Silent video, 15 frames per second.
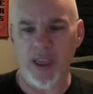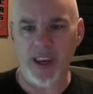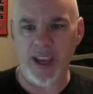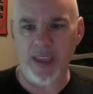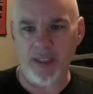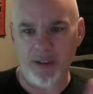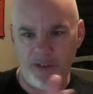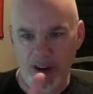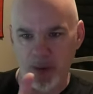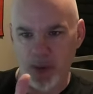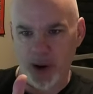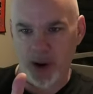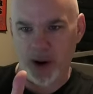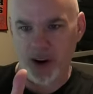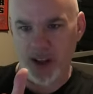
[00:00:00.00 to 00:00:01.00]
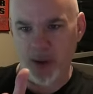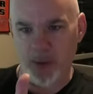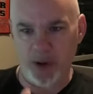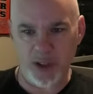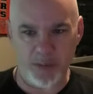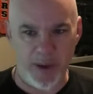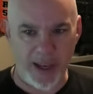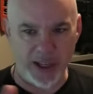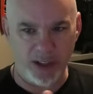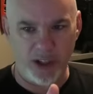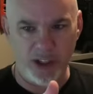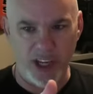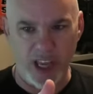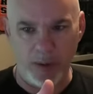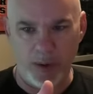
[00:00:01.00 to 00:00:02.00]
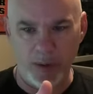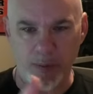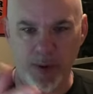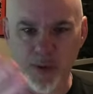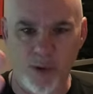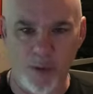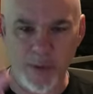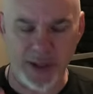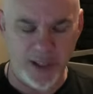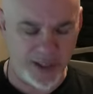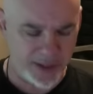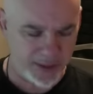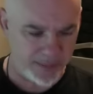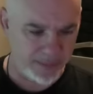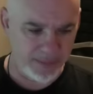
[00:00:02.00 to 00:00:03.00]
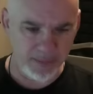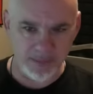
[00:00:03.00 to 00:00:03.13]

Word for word: And again, the February hard hat winner is based on January's performances.